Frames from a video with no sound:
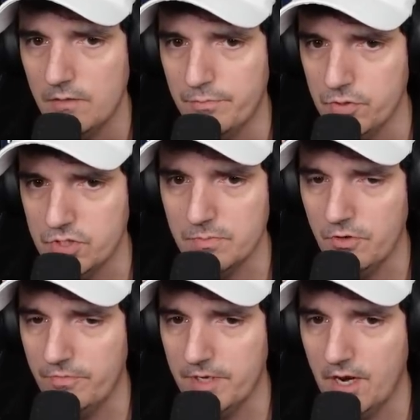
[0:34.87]
Boosts the
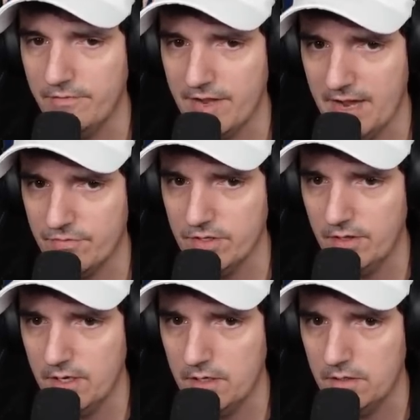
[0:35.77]
movement of
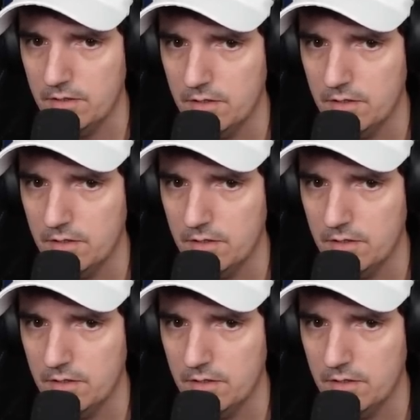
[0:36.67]
everything.